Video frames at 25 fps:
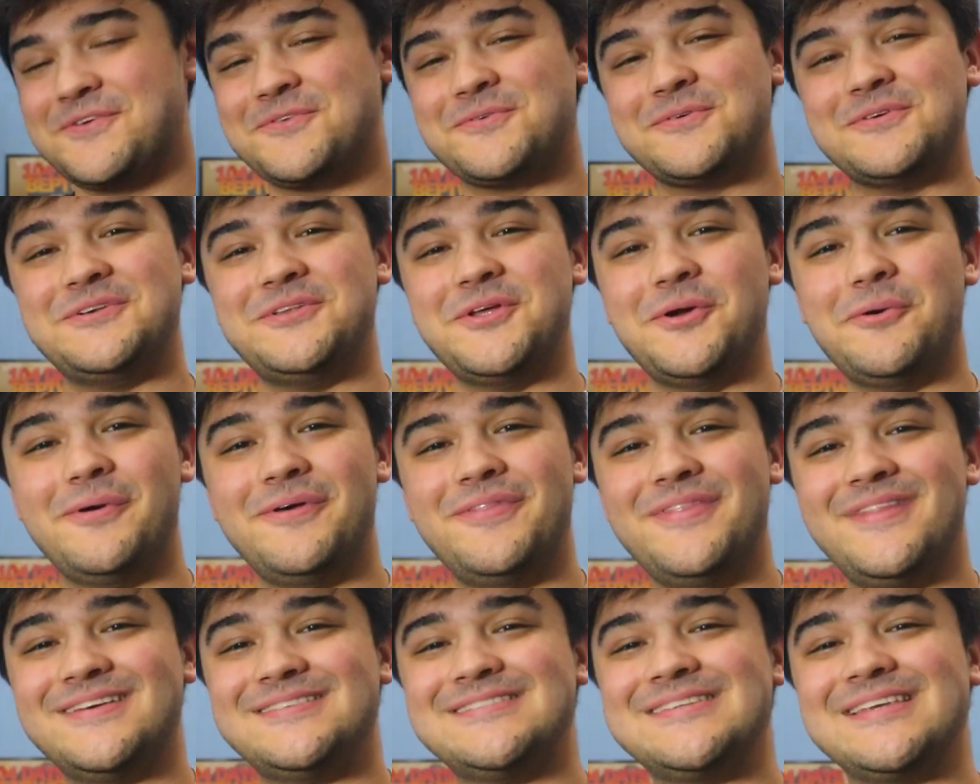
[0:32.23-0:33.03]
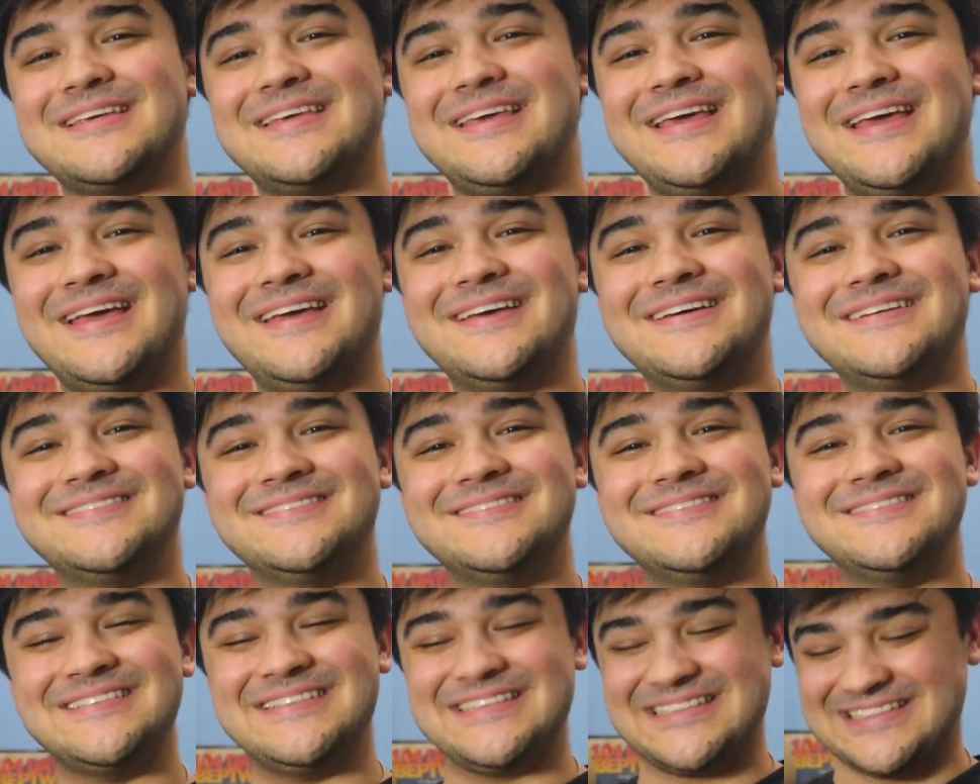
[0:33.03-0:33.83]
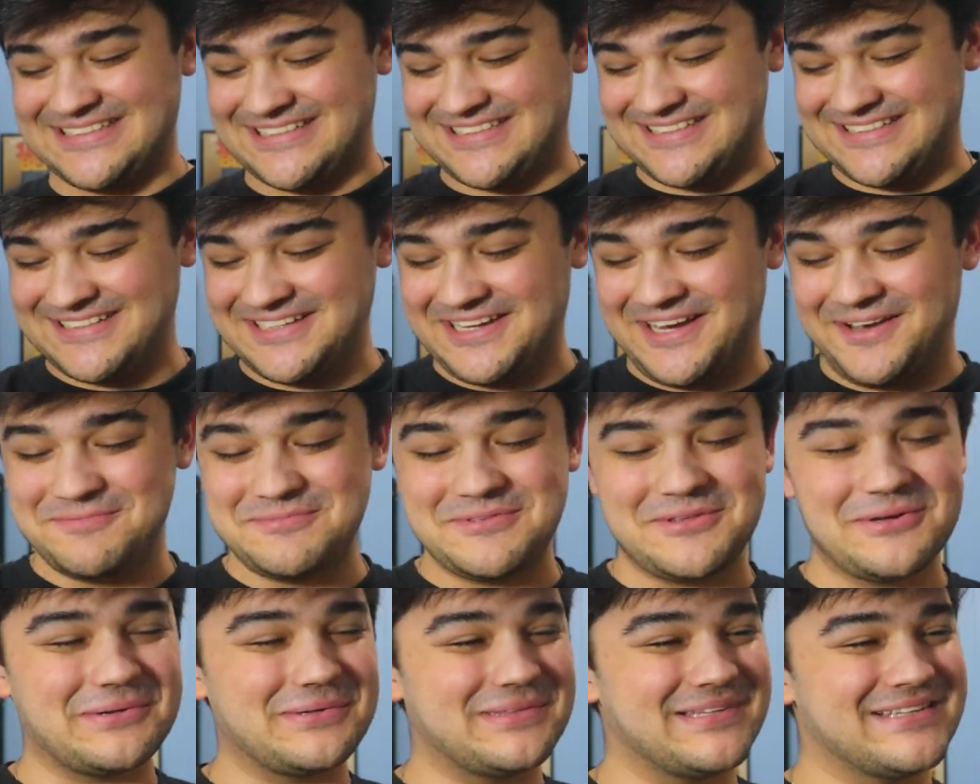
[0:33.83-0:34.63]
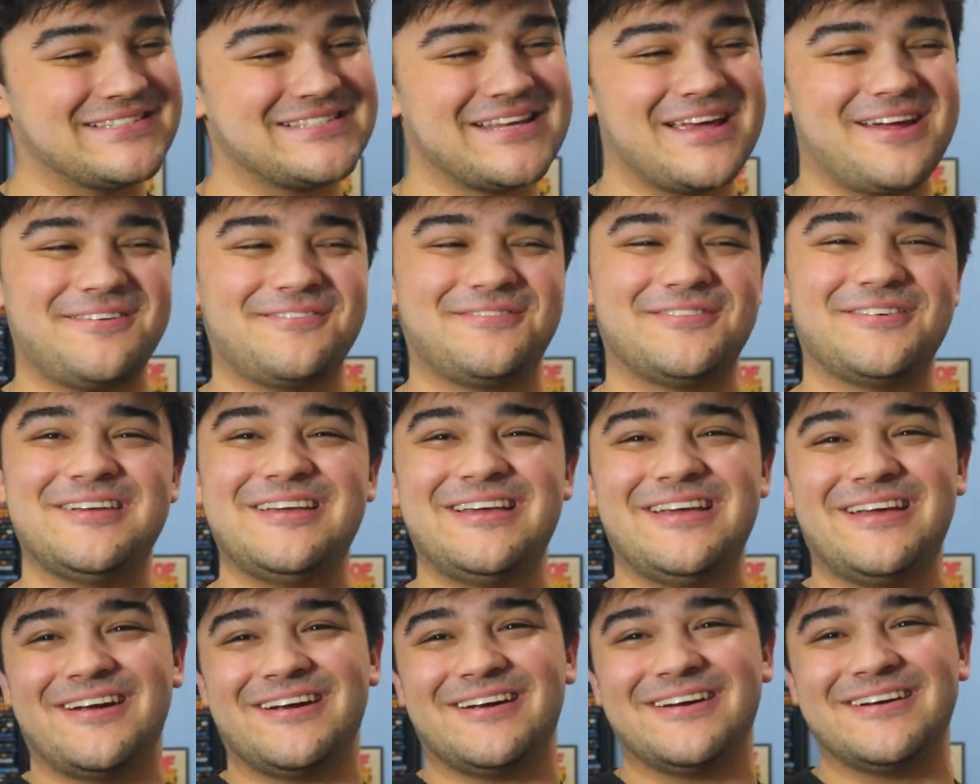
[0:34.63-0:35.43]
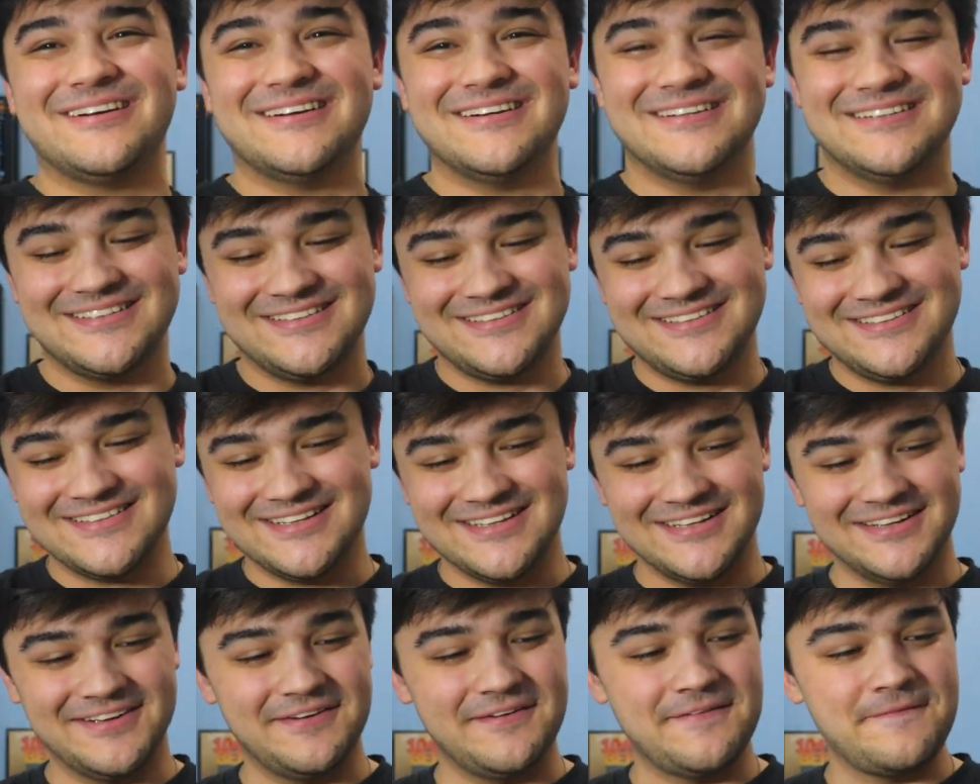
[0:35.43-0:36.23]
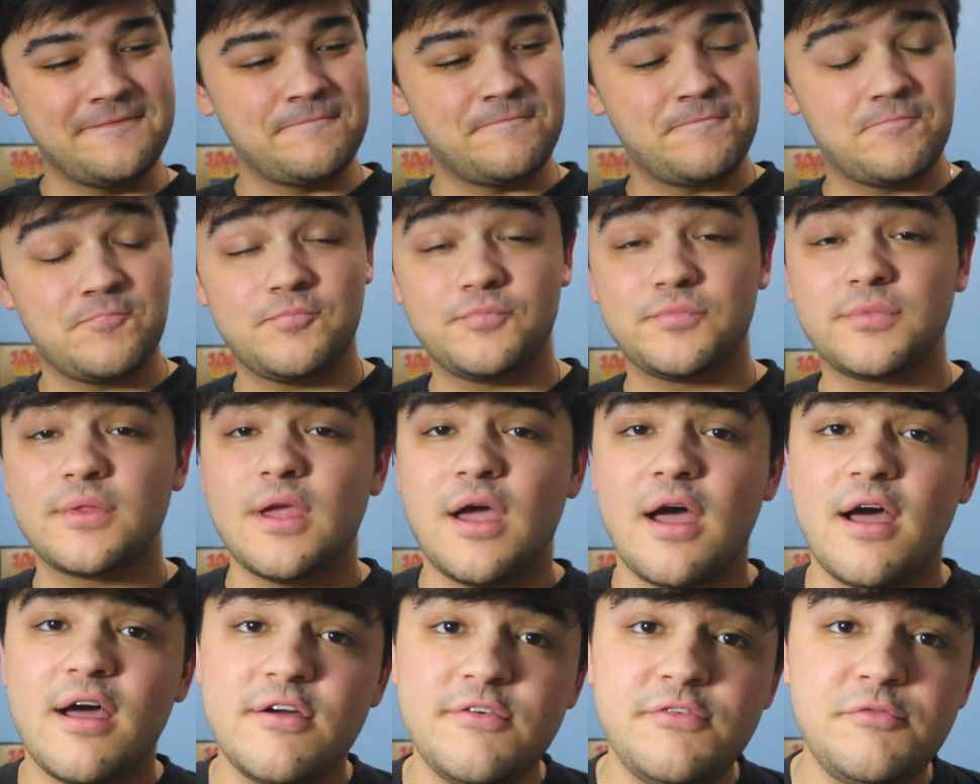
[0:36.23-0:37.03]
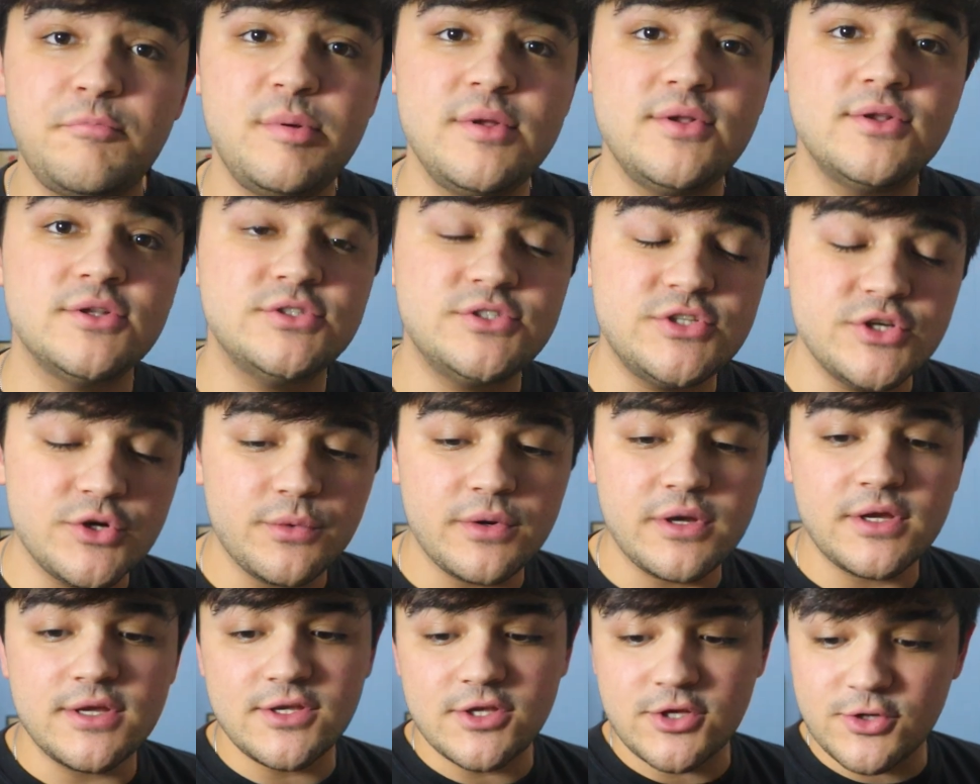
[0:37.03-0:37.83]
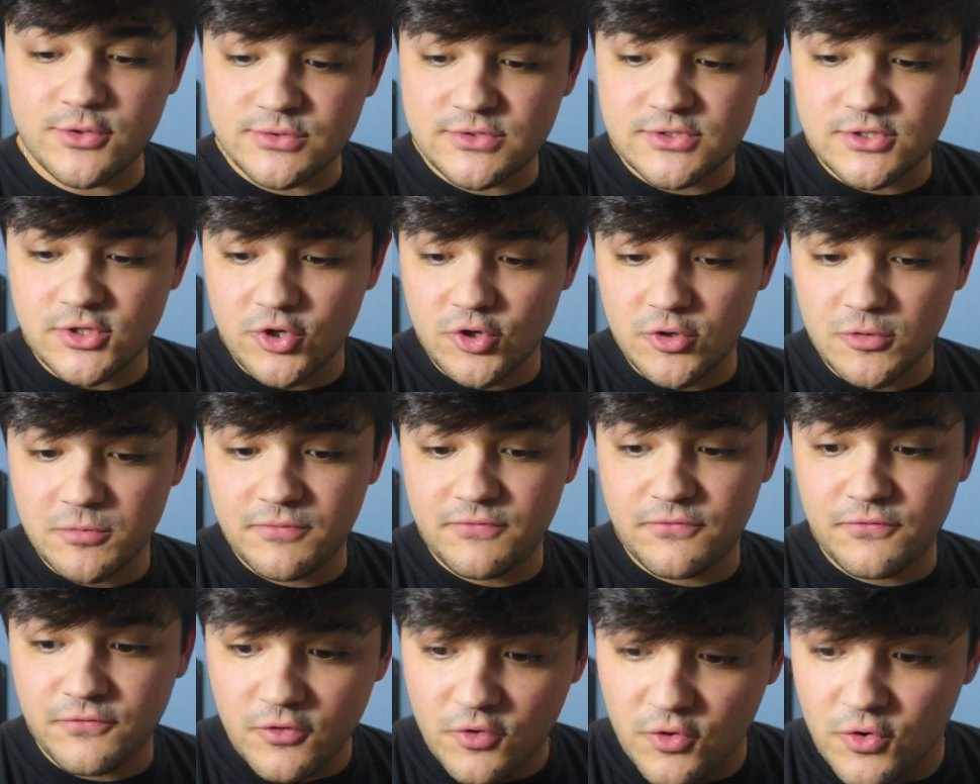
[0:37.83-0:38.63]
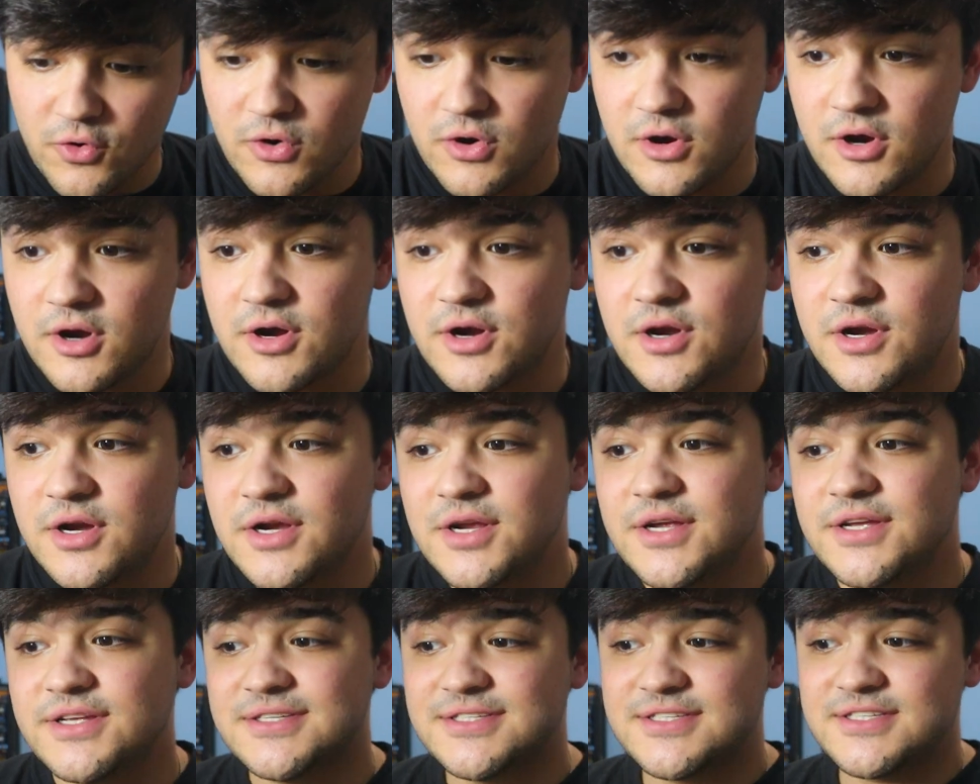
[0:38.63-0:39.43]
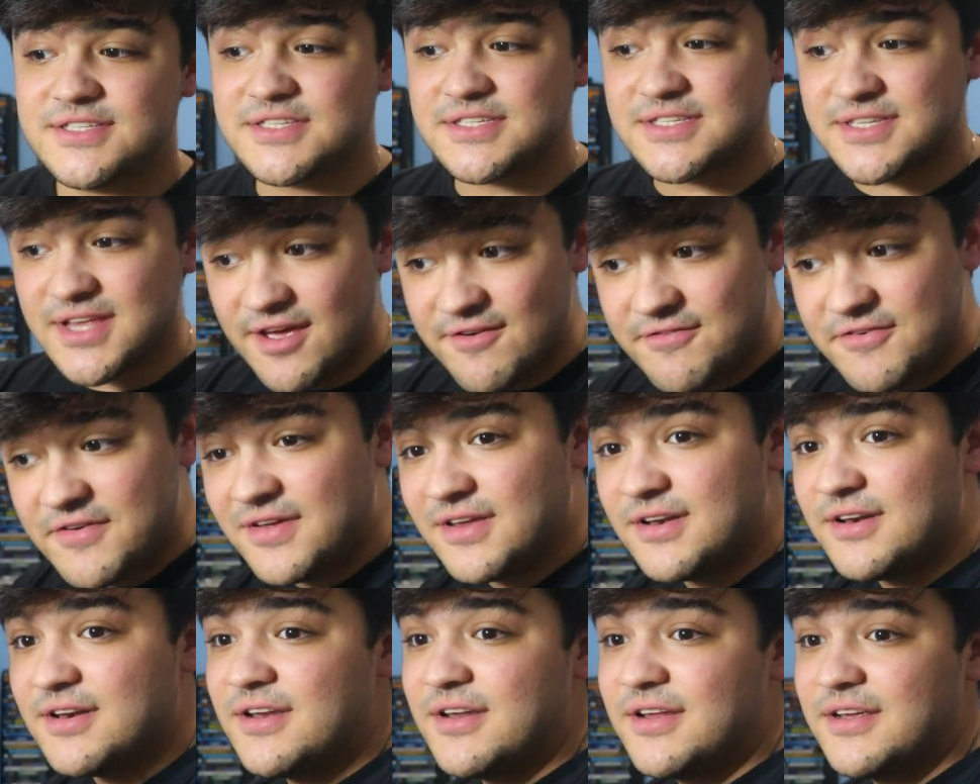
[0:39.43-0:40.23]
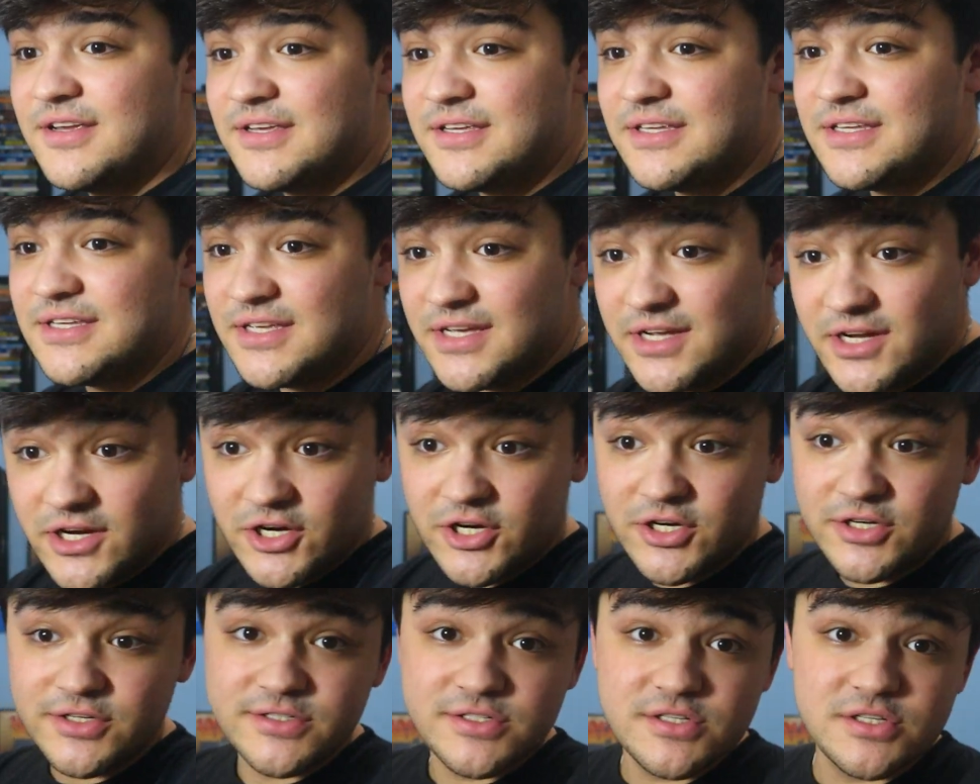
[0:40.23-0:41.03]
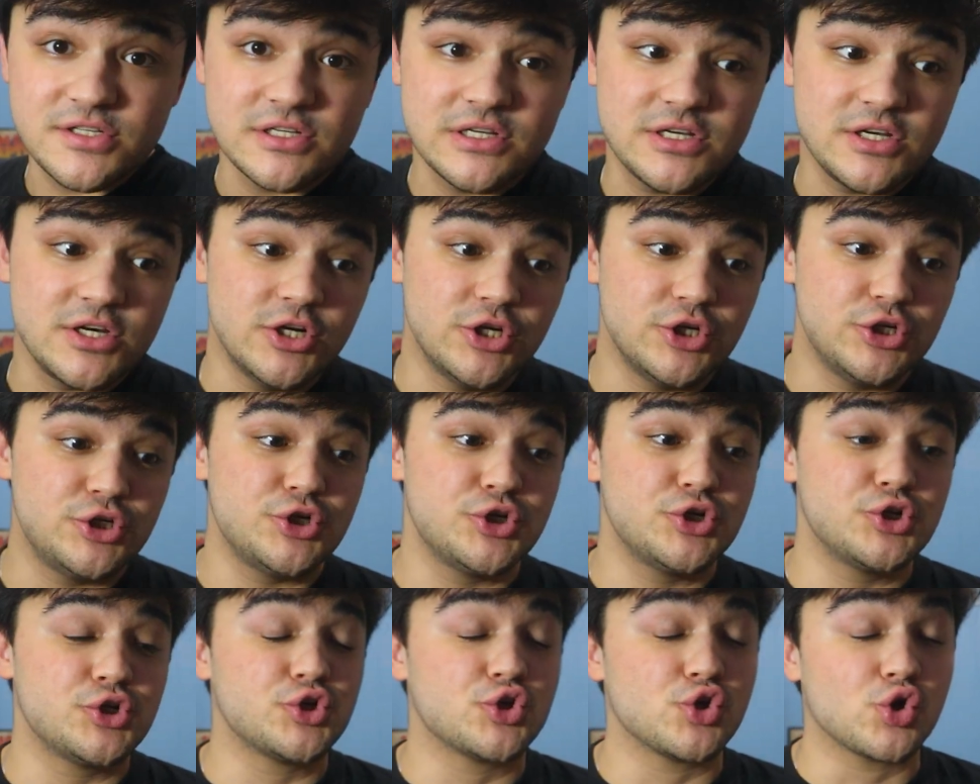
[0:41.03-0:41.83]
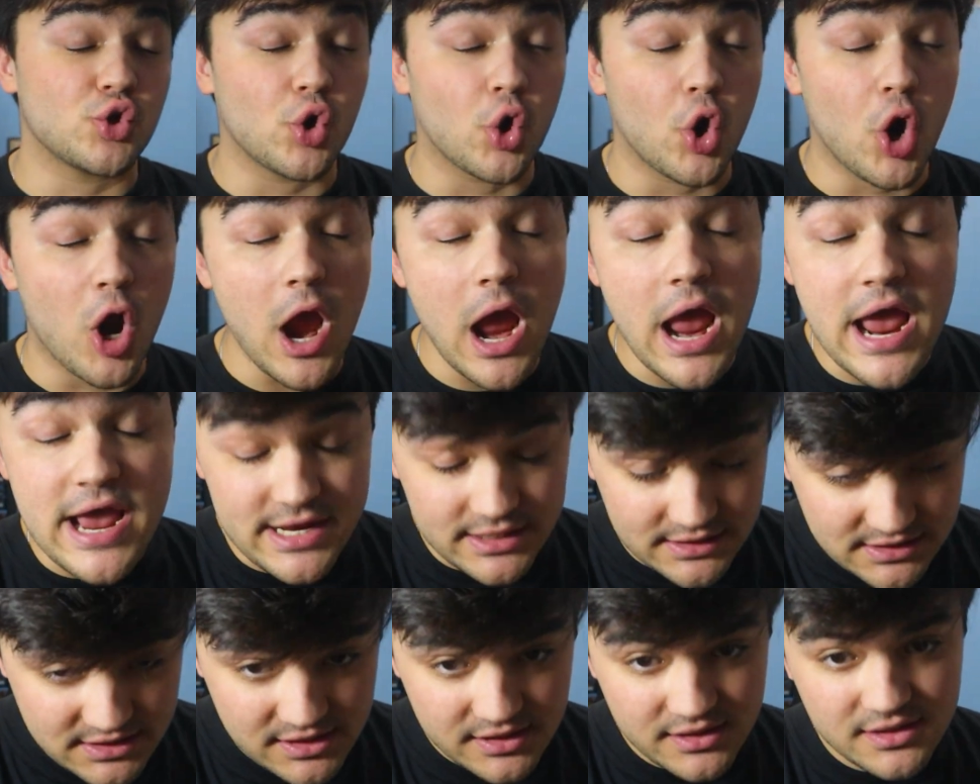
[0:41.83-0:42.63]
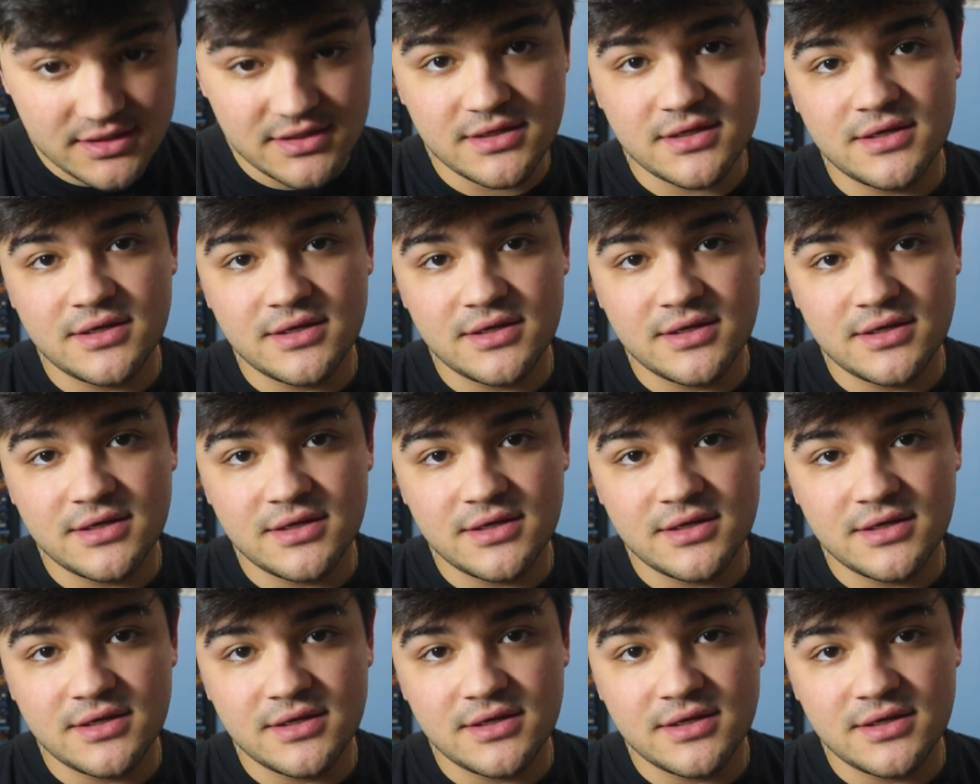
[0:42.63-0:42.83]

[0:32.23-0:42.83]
We're doing this again. I'm doing this every year. I've been doing YouTube for seven years straight.